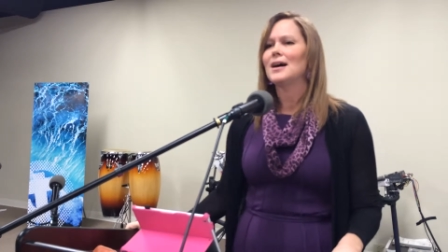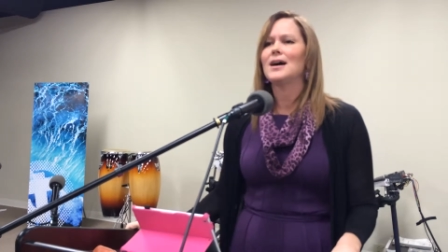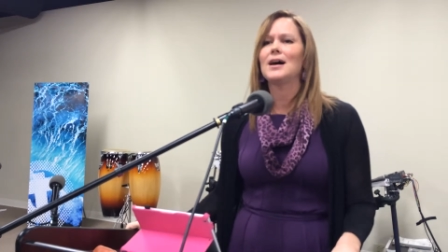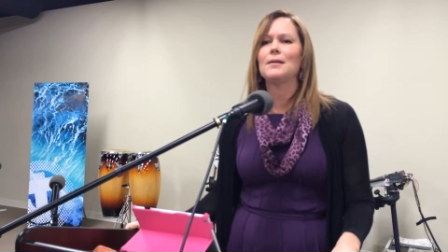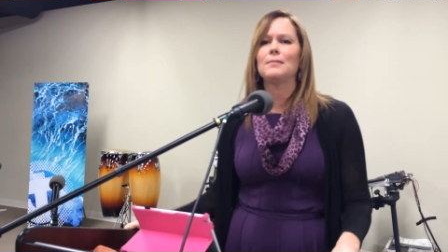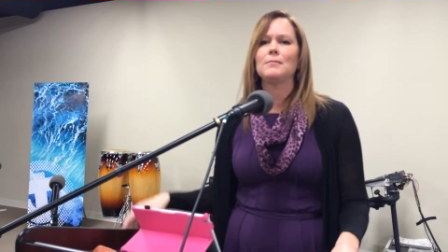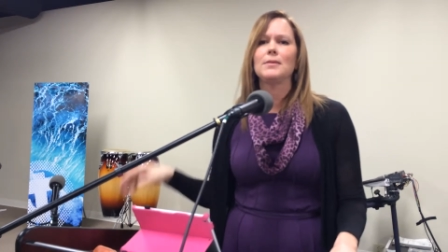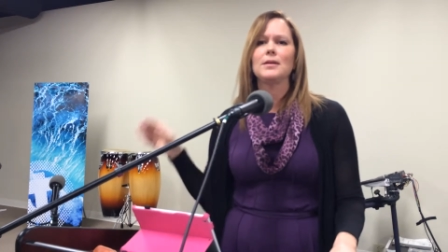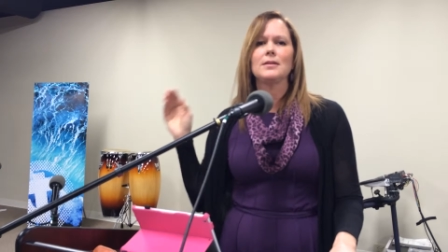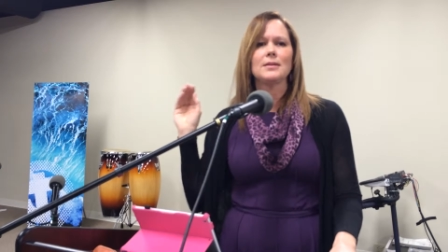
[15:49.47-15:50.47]
Um,
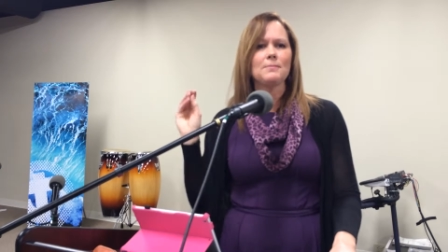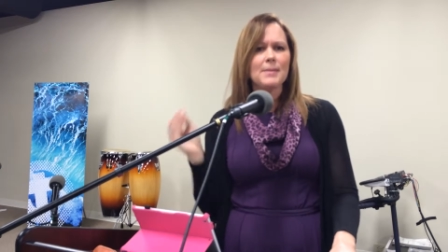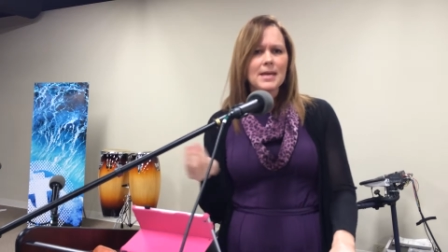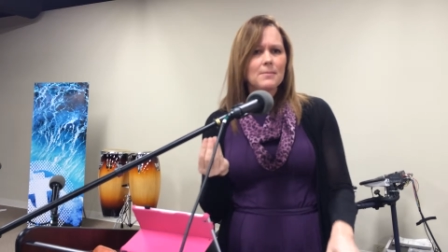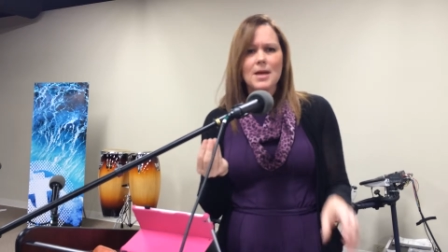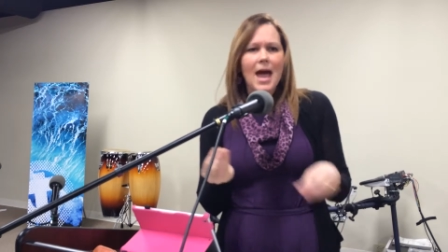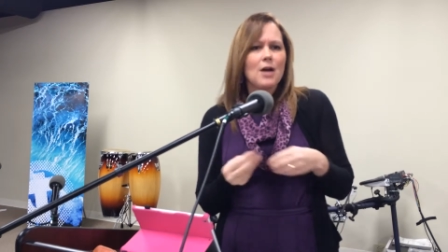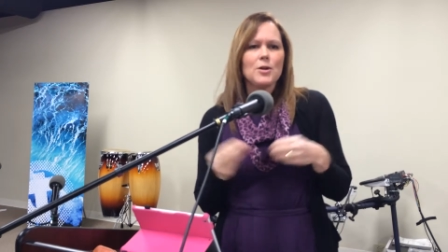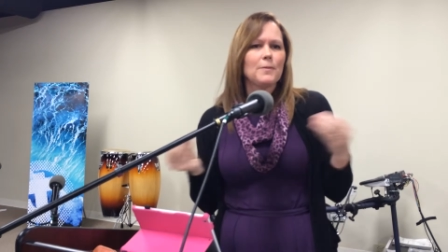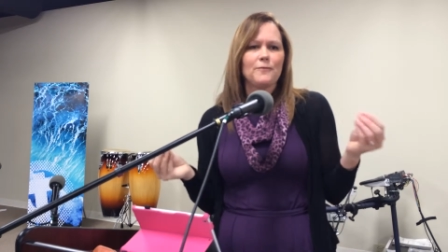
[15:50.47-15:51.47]
be, be,
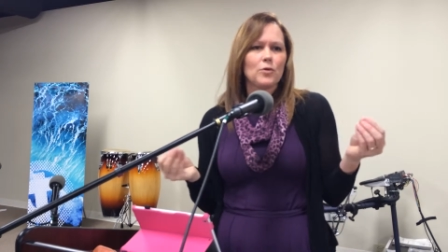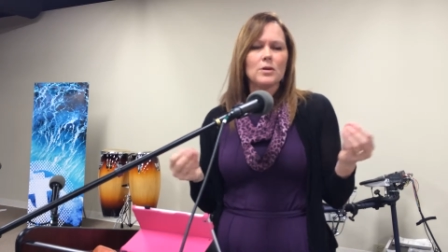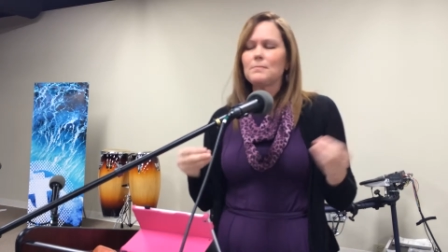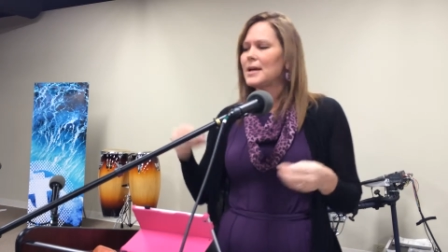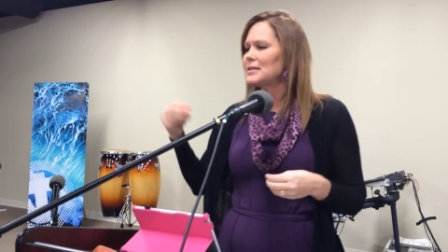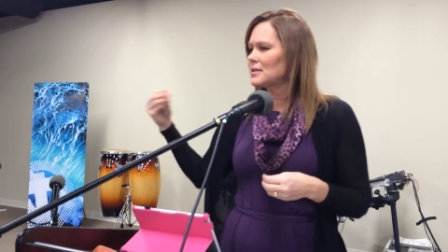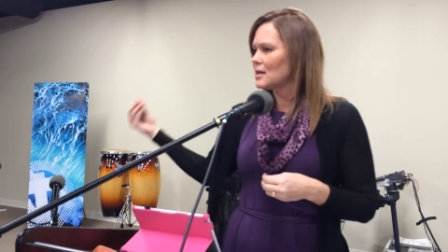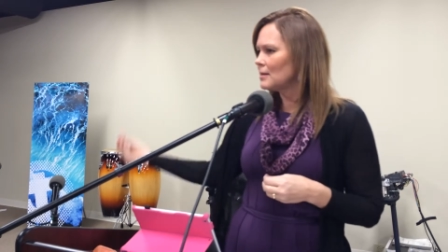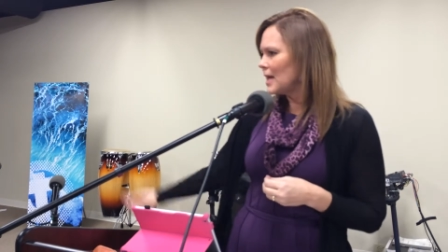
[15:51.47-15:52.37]
how you perform based